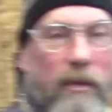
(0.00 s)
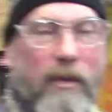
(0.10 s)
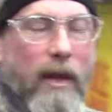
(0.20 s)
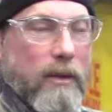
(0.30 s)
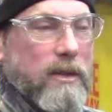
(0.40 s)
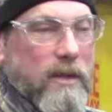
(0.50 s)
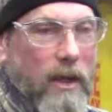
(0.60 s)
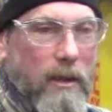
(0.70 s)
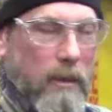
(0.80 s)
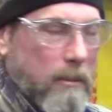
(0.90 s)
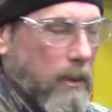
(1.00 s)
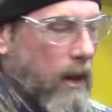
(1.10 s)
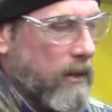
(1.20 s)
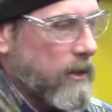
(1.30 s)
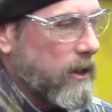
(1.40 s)
I was telling my
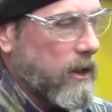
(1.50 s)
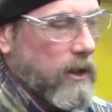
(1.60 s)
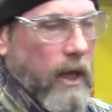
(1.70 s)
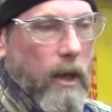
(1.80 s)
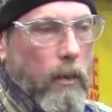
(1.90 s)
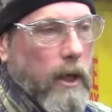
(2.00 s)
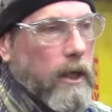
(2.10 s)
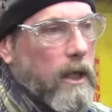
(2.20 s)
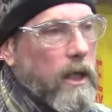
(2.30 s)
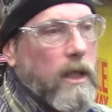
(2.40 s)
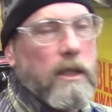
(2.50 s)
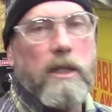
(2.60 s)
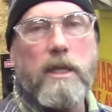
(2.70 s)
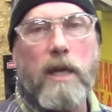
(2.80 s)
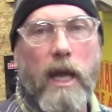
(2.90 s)
partner here that when he
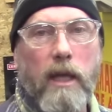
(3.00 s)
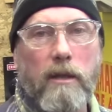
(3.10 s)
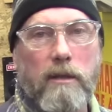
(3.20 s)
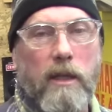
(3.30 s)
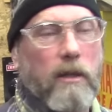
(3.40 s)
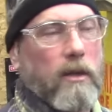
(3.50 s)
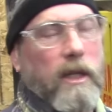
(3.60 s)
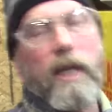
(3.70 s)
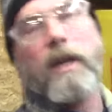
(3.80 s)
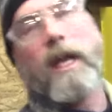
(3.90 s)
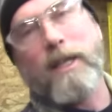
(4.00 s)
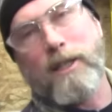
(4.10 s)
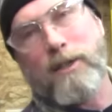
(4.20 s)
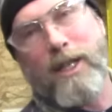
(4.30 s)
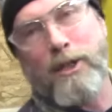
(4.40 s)
nailed it, I had
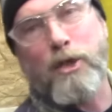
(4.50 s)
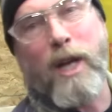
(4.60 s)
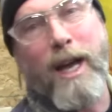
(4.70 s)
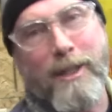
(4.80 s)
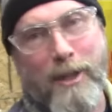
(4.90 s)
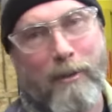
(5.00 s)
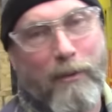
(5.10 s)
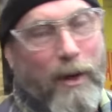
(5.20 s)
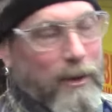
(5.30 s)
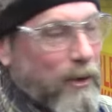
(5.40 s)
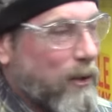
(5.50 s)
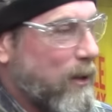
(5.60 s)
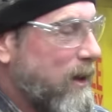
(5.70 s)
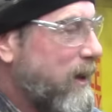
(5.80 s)
90-10 shocks up front too.